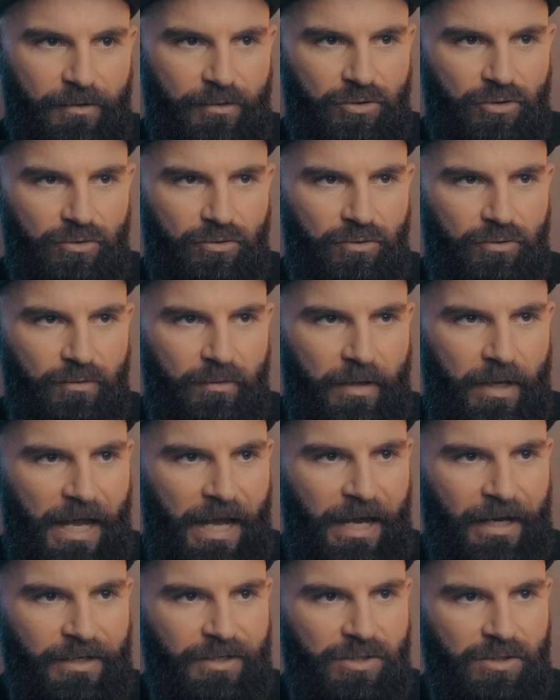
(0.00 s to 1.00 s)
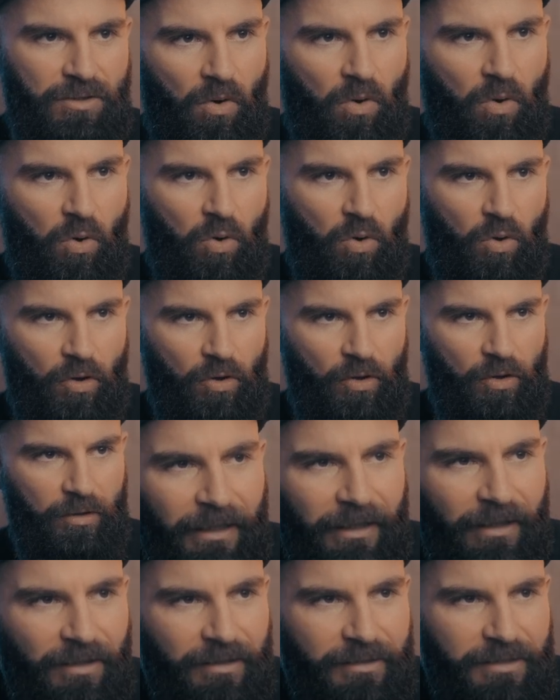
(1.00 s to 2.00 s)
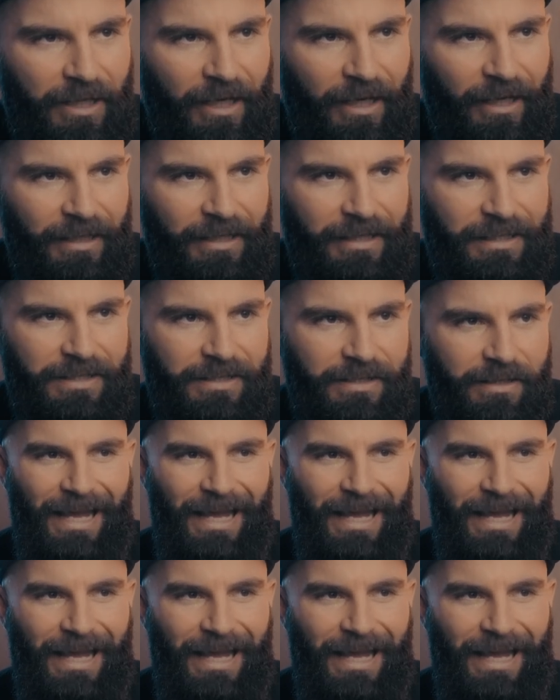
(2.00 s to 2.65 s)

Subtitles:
to XOR. It looks like it's